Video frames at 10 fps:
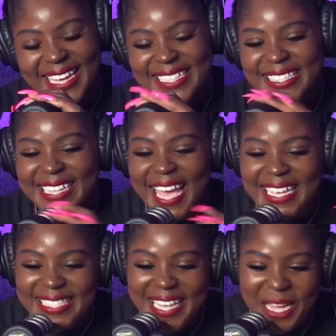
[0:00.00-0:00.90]
In
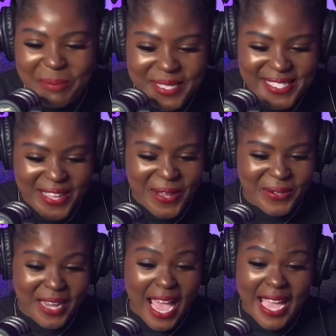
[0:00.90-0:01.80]
today's
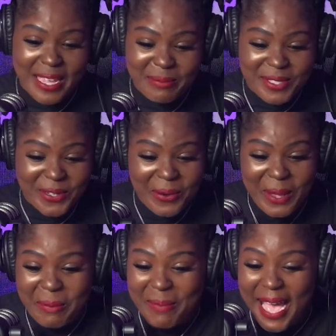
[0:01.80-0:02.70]
episode, I am
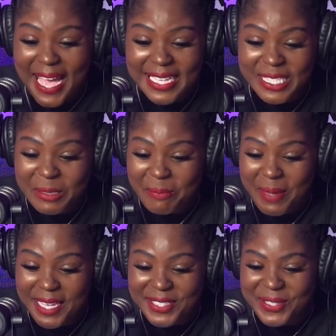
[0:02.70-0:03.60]
joined by
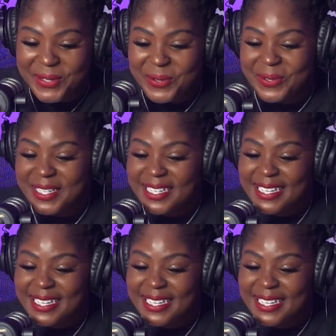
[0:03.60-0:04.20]
special